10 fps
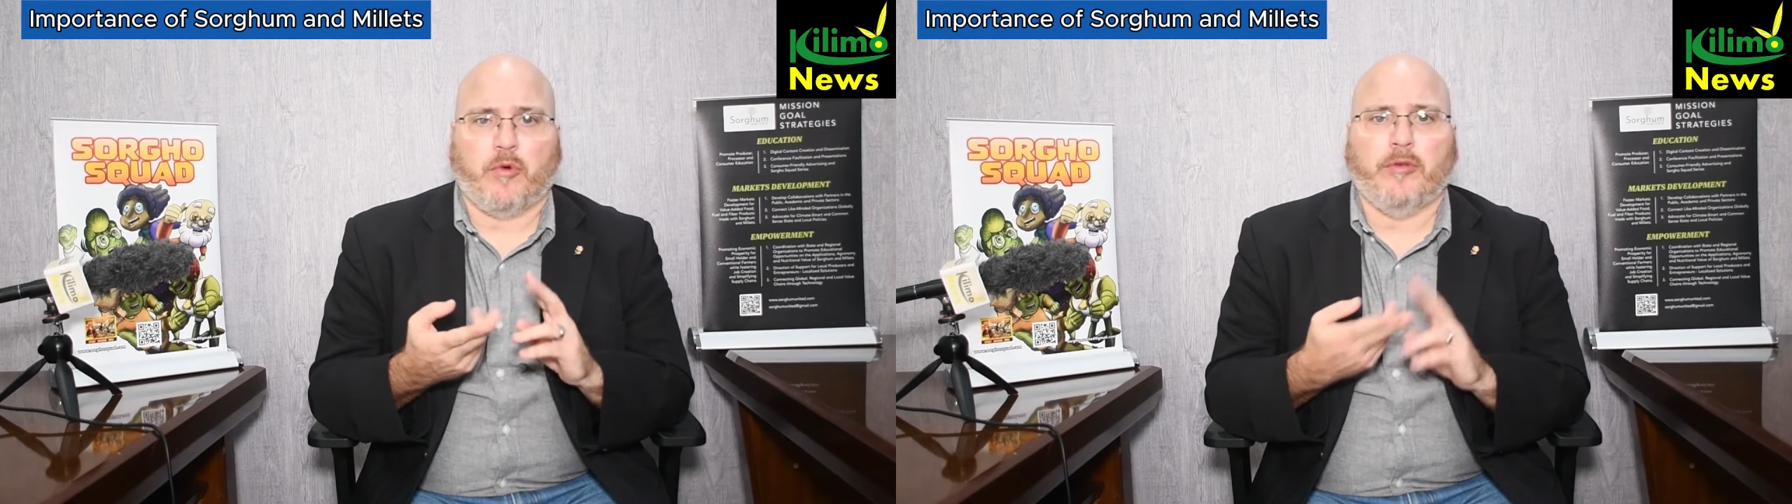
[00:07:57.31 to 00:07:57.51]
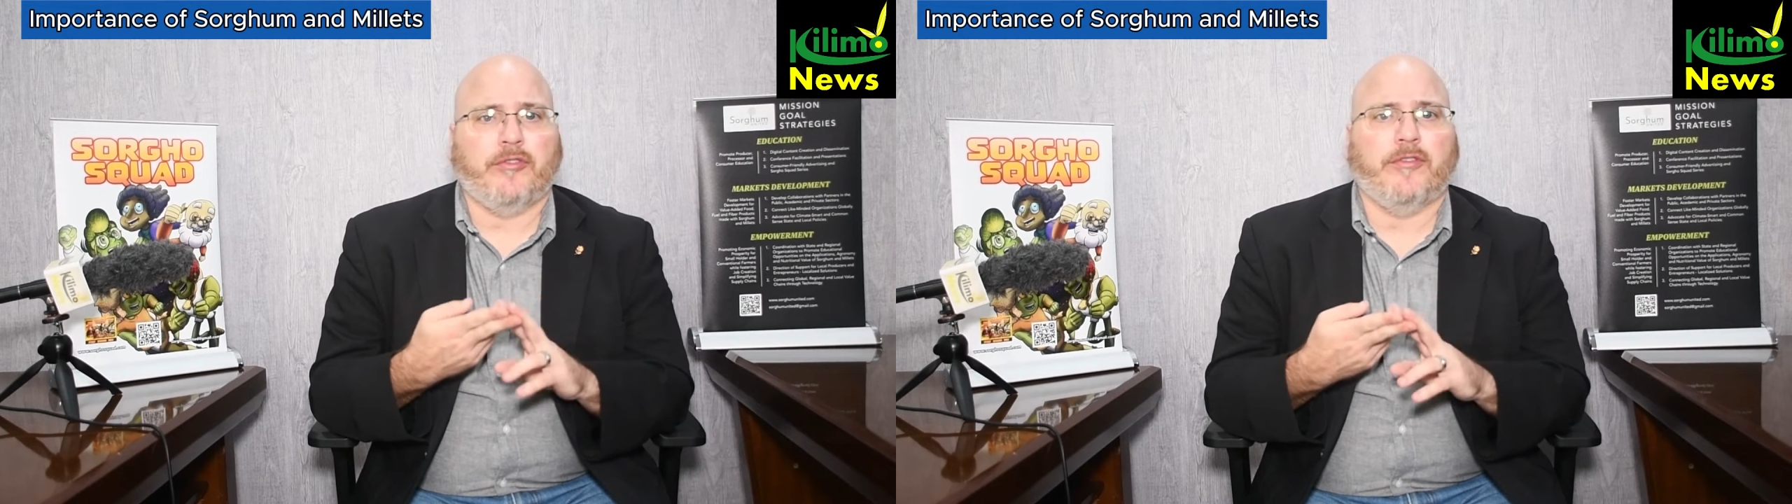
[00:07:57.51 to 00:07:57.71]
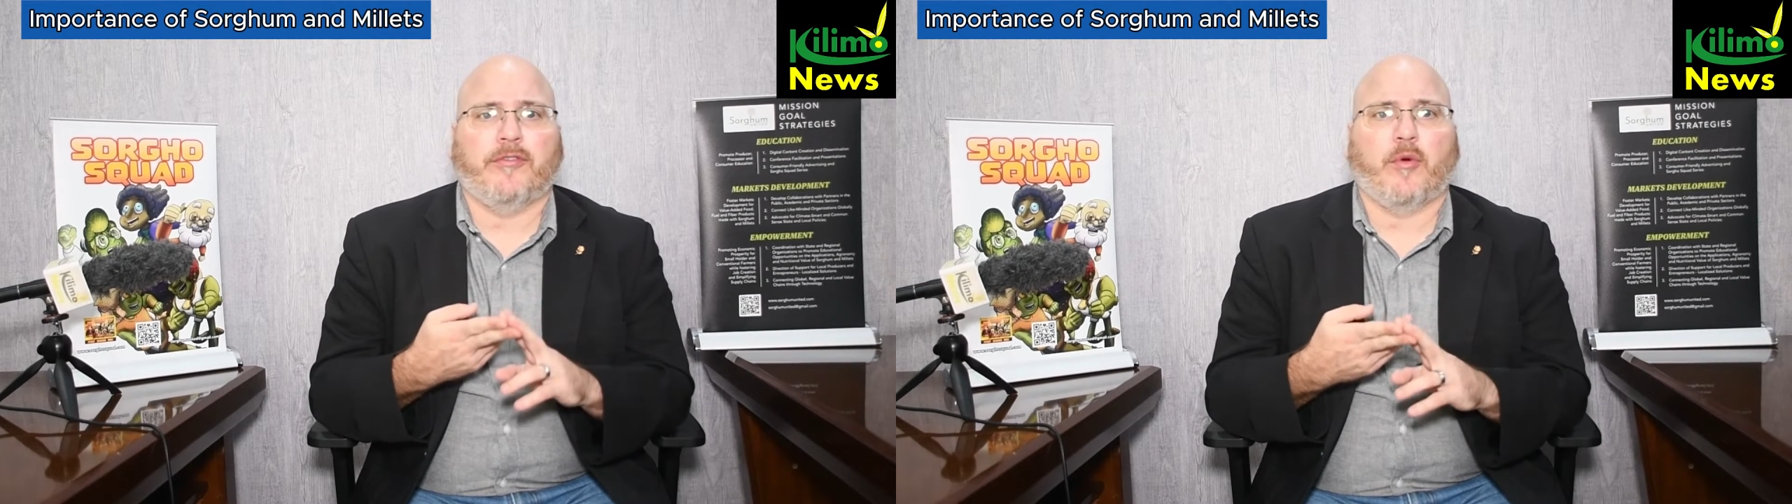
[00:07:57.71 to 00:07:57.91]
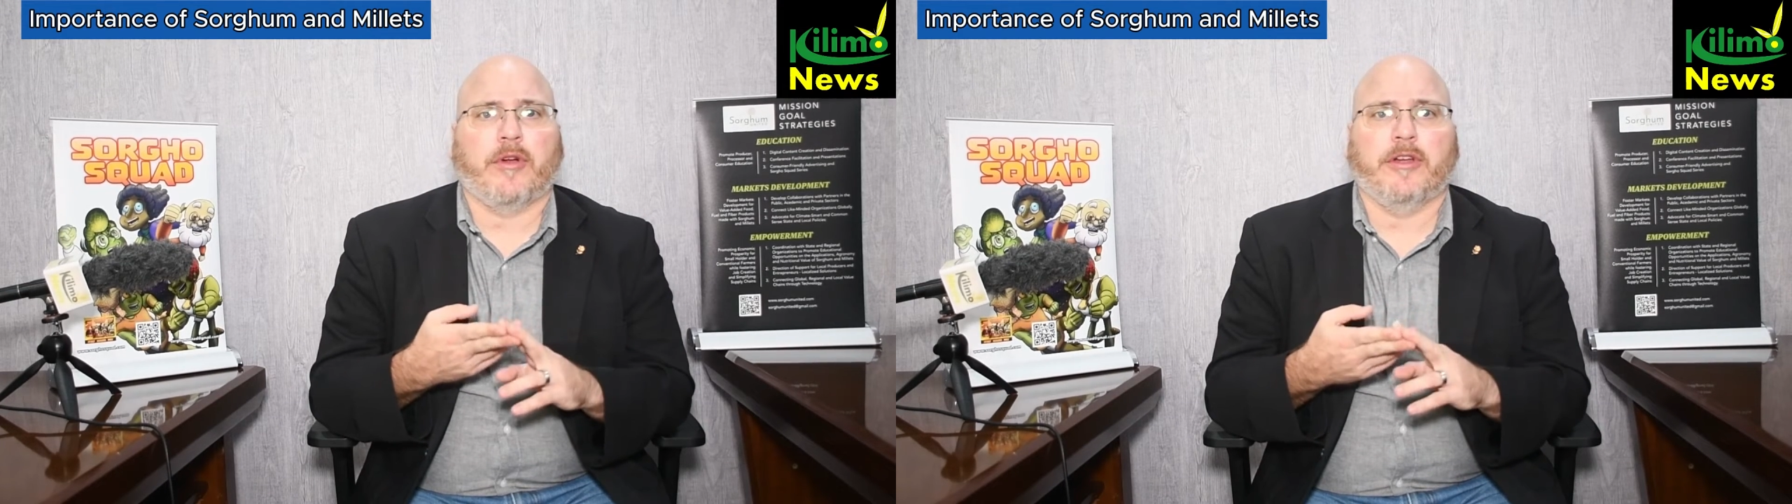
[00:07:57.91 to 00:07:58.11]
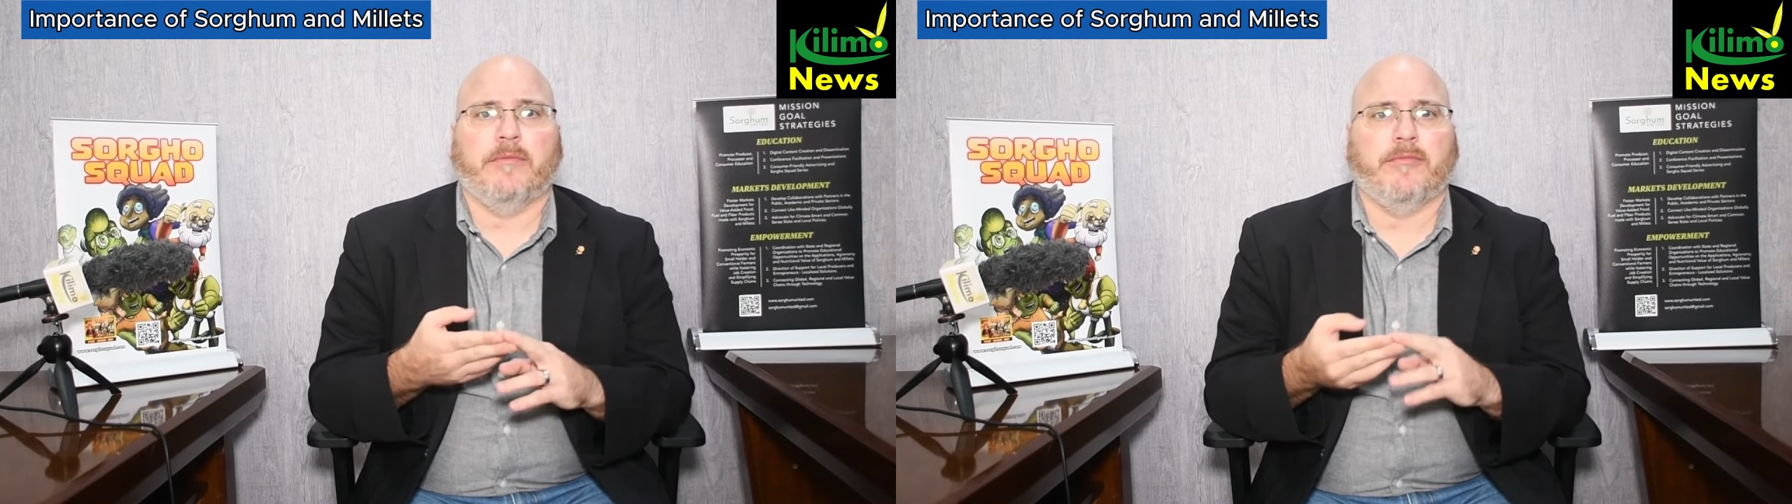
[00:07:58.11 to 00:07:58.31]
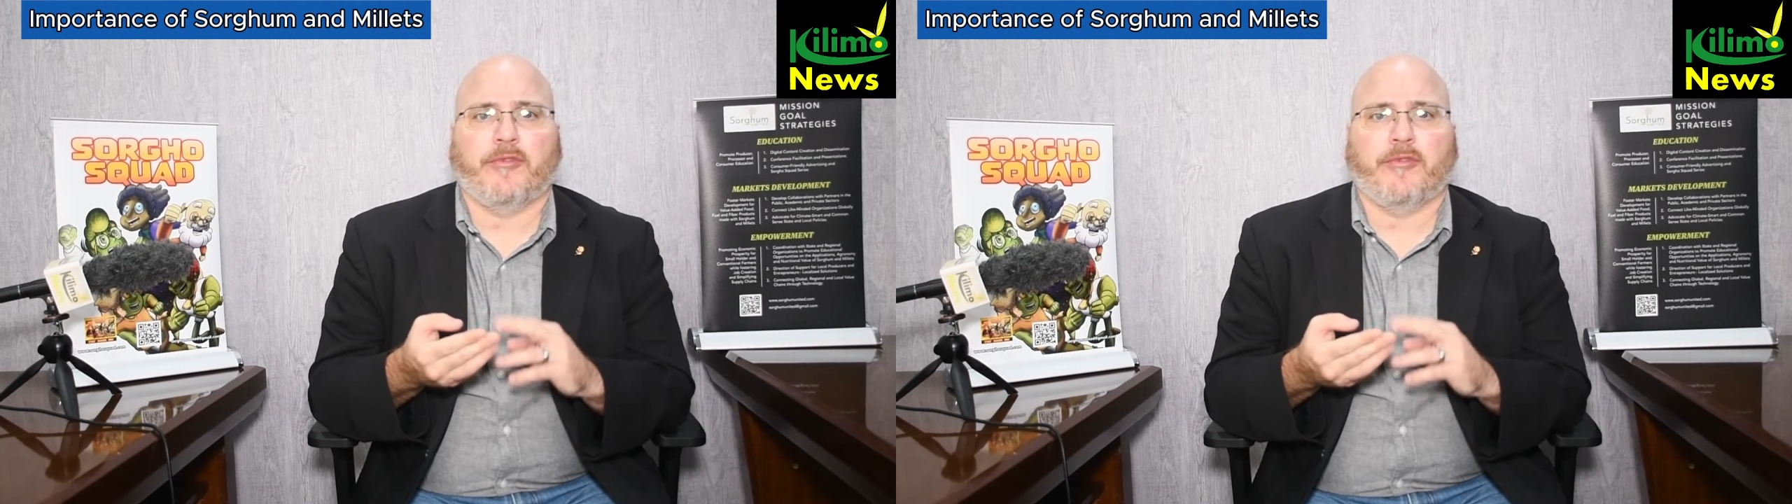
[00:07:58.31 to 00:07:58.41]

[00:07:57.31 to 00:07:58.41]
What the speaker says: roasted sorghum,